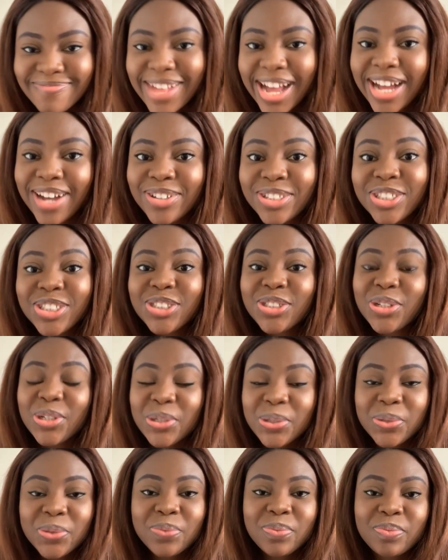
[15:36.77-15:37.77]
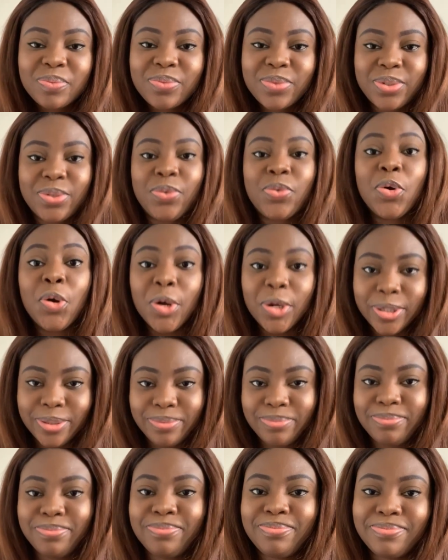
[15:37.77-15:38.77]
I'll just tell you, run.
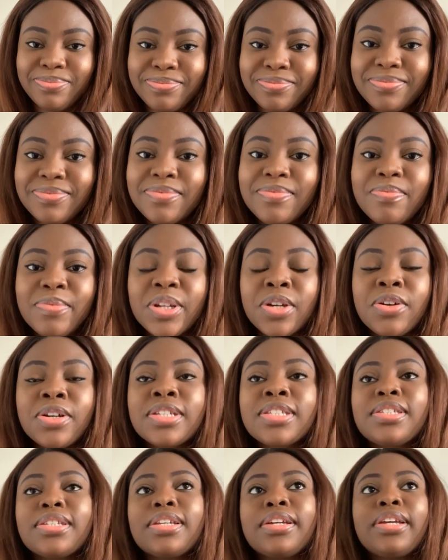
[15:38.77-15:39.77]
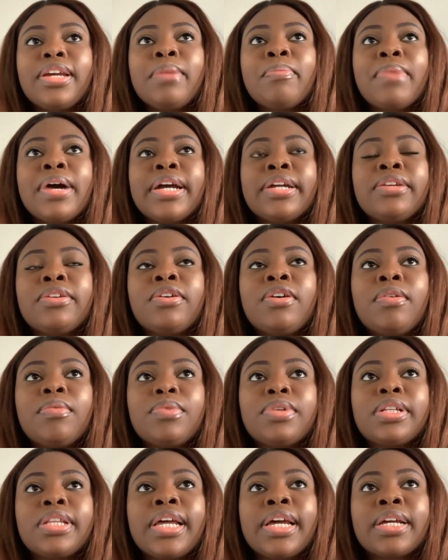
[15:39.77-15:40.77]
Because it might
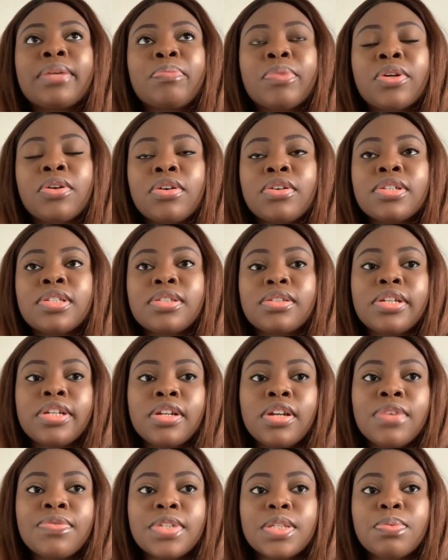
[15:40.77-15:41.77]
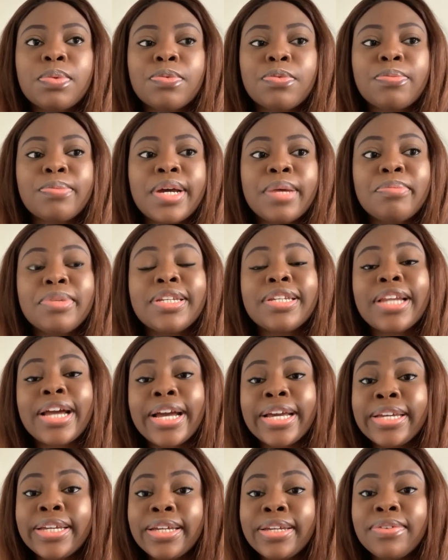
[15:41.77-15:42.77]
not, like, because a lot of these people might be
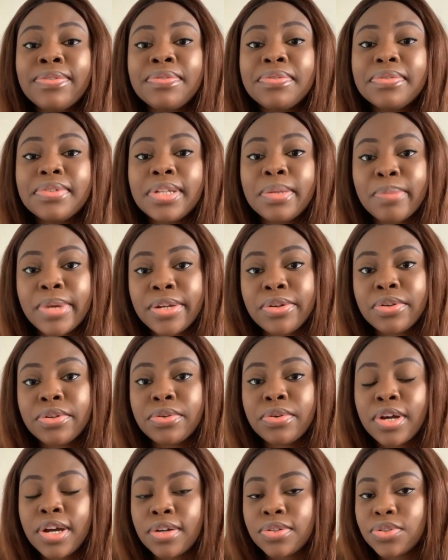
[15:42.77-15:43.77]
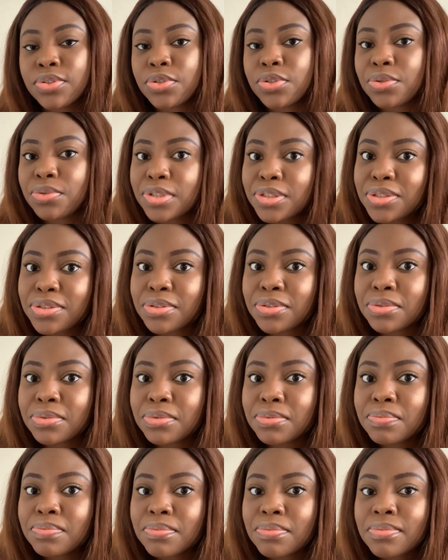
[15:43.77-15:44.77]
naive, they might not know how to treat
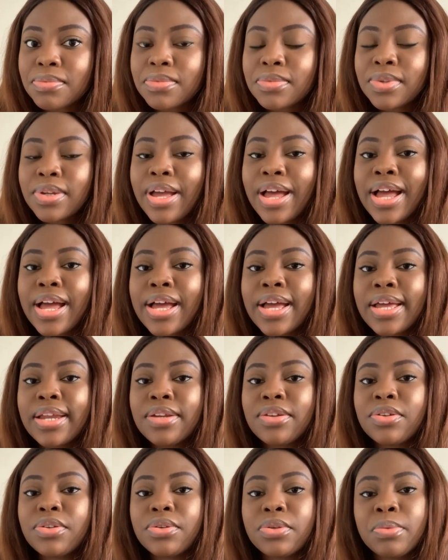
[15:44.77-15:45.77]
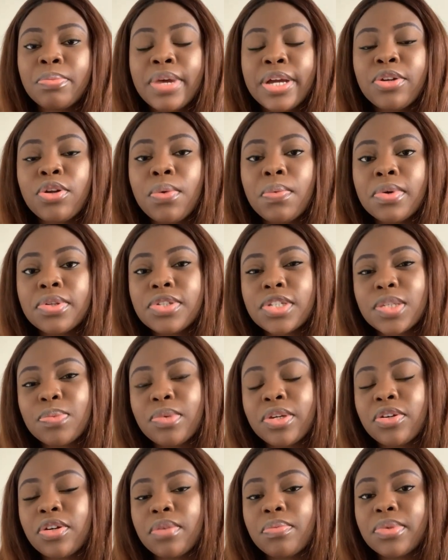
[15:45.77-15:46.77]
you, and you might not want to
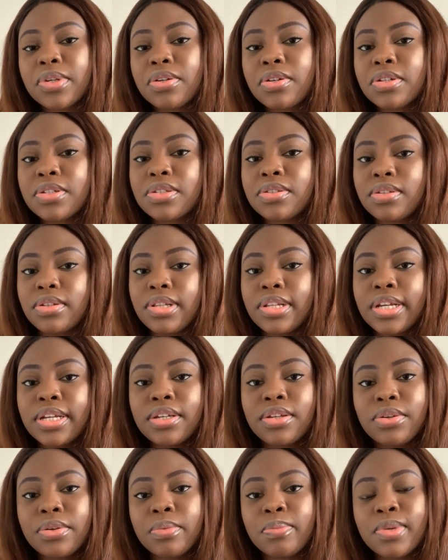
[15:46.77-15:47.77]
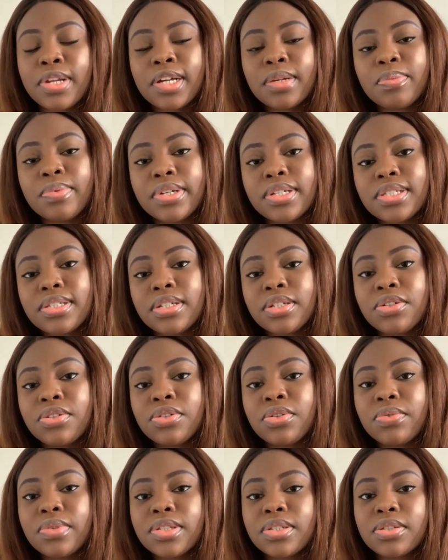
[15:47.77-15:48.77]
speak up because, like, you're a black person, you
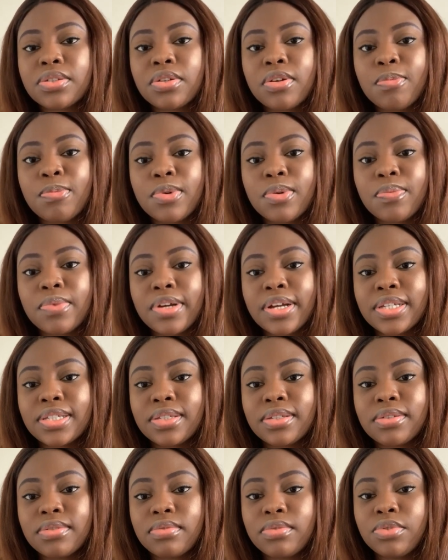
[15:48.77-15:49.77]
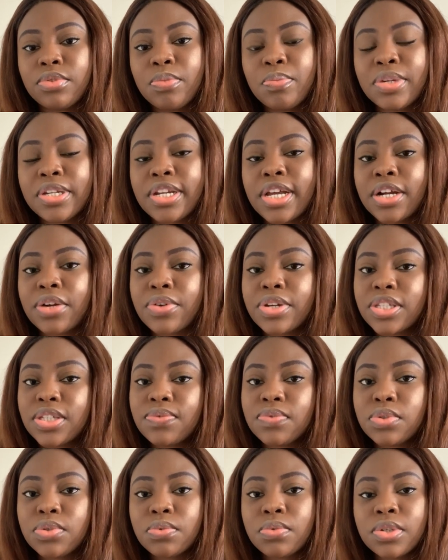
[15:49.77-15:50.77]
don't want it to come up as you being
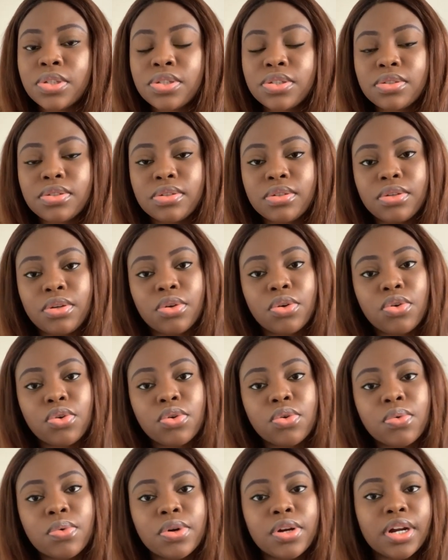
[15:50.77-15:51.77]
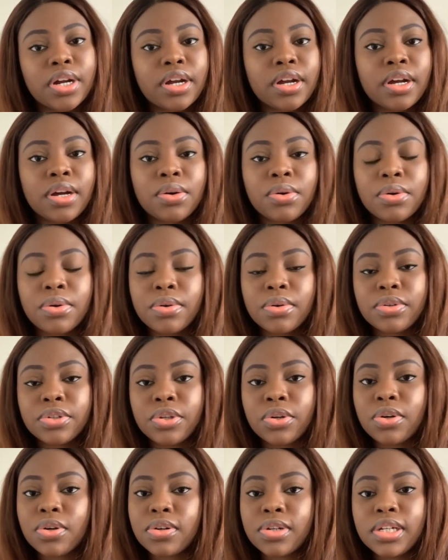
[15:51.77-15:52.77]
aggressive towards your co-worker or
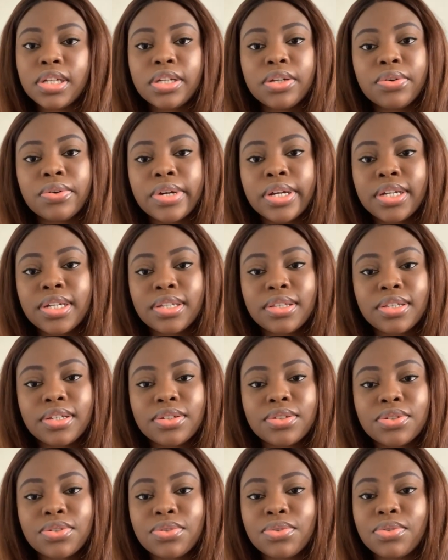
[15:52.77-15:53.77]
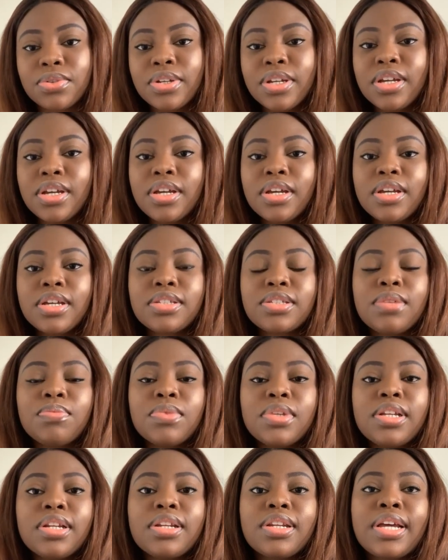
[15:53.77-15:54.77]
your colleague or anything. So it's
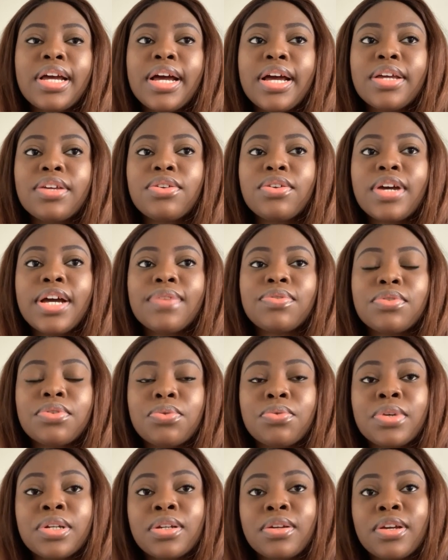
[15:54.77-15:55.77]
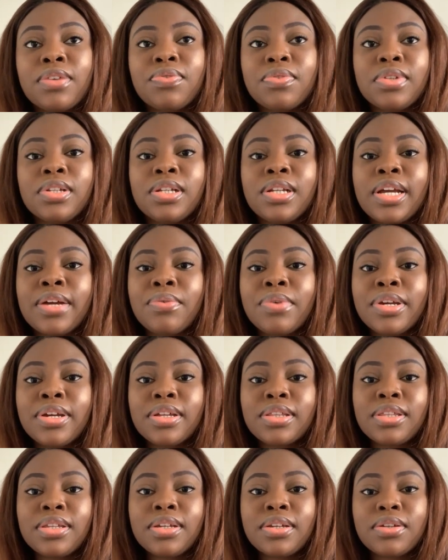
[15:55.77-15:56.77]
something that you have to tread carefully. Like, when
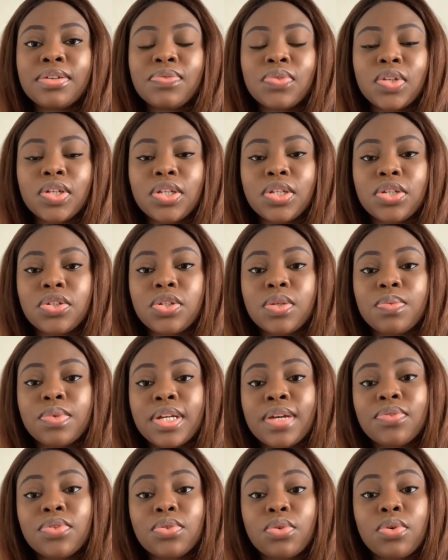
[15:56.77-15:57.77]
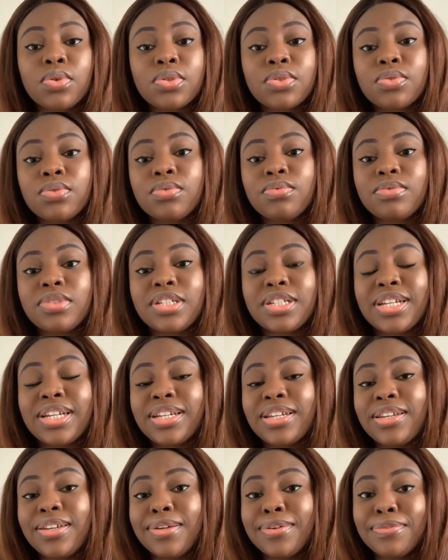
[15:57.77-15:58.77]
you're thinking of taking a job, you have to also
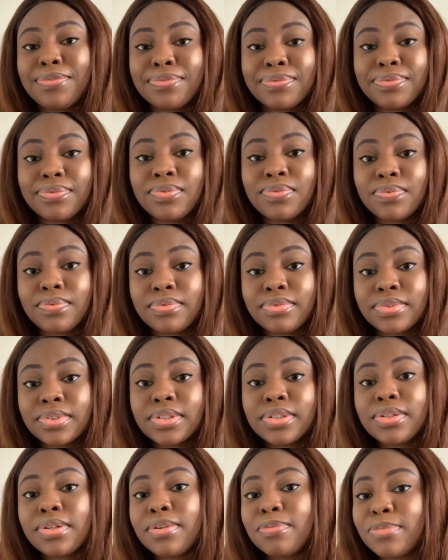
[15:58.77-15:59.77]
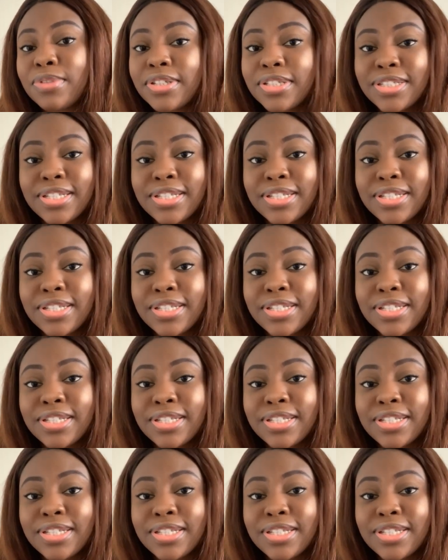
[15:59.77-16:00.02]
check if the company is